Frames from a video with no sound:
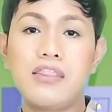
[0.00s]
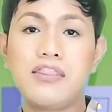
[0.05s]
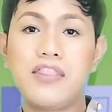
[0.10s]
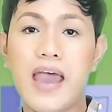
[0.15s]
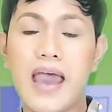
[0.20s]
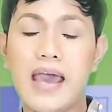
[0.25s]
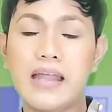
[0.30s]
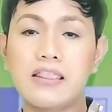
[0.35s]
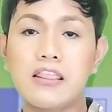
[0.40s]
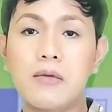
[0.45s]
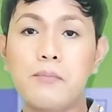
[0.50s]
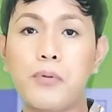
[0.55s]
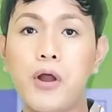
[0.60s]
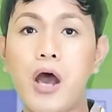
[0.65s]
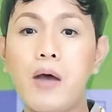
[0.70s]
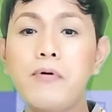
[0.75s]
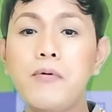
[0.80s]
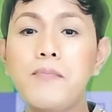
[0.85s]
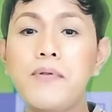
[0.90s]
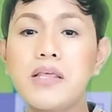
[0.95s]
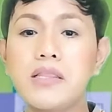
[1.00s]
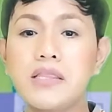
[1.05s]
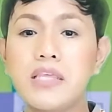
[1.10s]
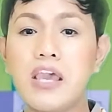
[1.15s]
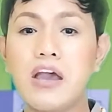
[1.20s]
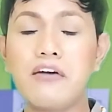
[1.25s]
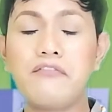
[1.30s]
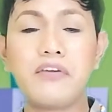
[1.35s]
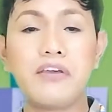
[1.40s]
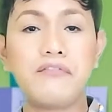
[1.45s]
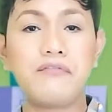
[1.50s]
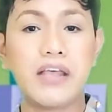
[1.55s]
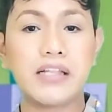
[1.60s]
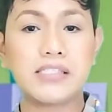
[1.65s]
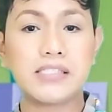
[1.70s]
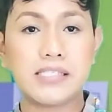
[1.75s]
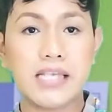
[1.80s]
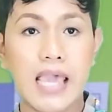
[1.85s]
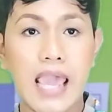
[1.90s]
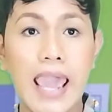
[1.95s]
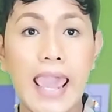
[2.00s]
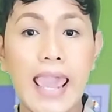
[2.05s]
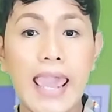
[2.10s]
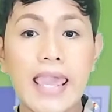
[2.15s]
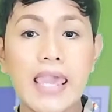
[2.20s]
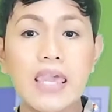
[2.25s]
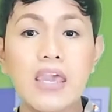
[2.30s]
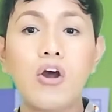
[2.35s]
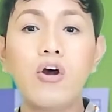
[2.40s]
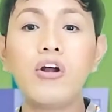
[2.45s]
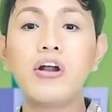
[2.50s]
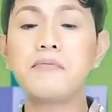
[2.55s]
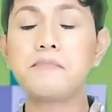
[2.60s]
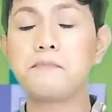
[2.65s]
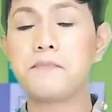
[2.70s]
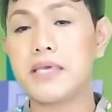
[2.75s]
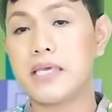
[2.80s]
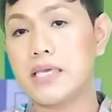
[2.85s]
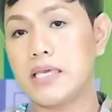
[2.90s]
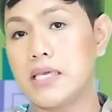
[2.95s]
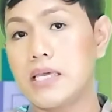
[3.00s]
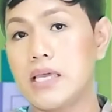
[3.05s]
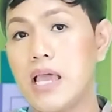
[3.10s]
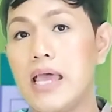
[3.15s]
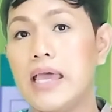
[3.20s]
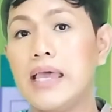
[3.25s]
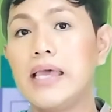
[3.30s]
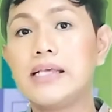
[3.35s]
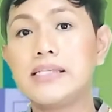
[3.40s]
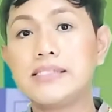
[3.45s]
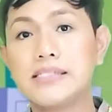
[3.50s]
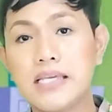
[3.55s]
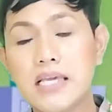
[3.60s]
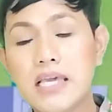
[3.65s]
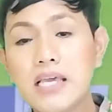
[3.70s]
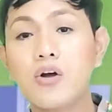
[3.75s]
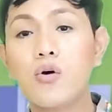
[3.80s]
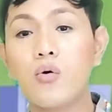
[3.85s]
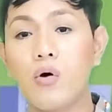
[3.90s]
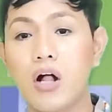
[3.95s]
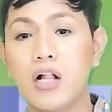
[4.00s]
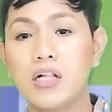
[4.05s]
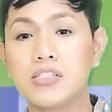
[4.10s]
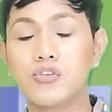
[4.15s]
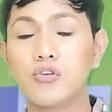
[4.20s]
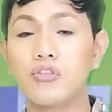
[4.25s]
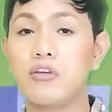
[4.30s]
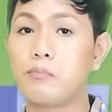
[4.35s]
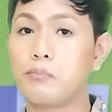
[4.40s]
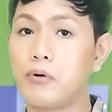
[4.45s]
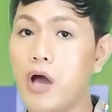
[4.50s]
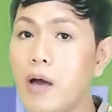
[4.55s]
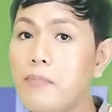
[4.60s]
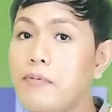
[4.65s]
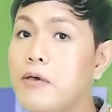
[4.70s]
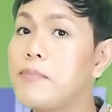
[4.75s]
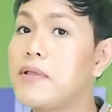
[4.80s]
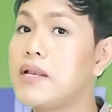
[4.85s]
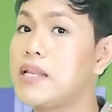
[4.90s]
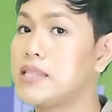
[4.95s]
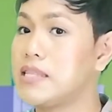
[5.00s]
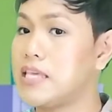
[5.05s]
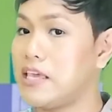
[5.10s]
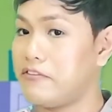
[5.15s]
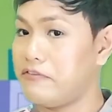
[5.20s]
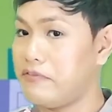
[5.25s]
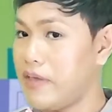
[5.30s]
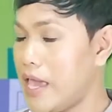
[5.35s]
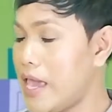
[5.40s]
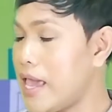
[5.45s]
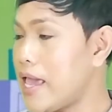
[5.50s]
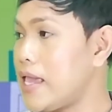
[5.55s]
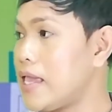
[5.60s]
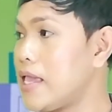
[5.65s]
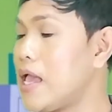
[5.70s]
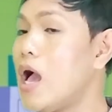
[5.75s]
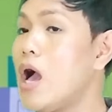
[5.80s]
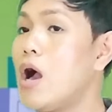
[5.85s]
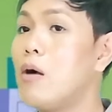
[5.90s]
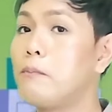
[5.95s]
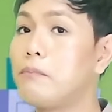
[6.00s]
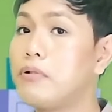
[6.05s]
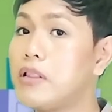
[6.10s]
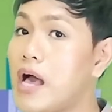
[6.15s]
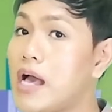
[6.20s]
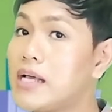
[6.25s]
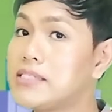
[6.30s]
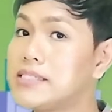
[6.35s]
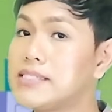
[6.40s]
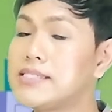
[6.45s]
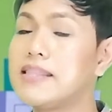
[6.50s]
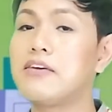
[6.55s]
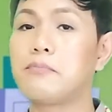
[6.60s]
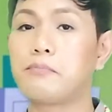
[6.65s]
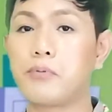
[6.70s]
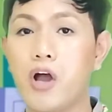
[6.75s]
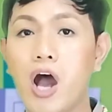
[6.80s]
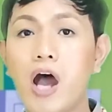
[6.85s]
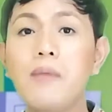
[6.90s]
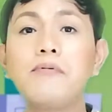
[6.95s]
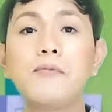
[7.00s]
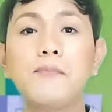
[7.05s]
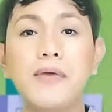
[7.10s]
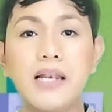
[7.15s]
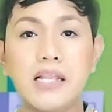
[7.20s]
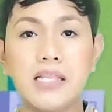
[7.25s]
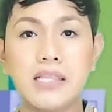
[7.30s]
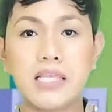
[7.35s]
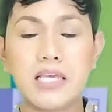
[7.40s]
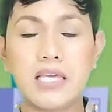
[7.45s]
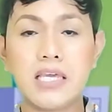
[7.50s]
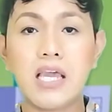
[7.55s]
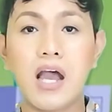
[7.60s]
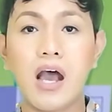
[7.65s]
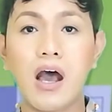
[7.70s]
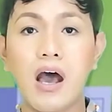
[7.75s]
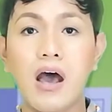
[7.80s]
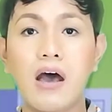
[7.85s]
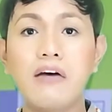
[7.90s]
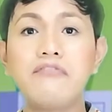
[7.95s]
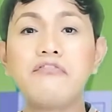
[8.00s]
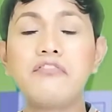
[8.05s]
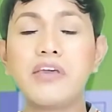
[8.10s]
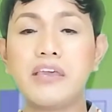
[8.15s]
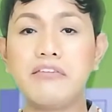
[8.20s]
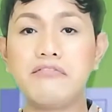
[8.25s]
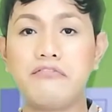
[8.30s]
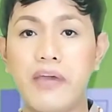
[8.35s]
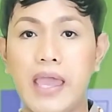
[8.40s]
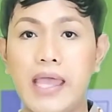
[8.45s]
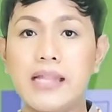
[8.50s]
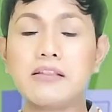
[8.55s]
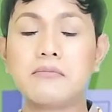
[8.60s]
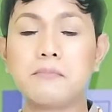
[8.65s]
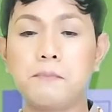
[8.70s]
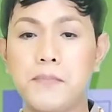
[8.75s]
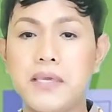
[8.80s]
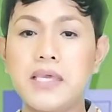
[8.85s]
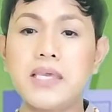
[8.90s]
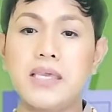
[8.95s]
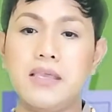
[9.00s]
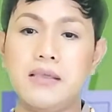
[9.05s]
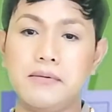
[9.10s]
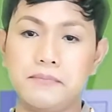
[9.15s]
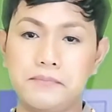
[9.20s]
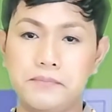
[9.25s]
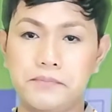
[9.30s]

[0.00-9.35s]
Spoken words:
that the probability of events A or B is equal to the probability of A plus the probability of event B.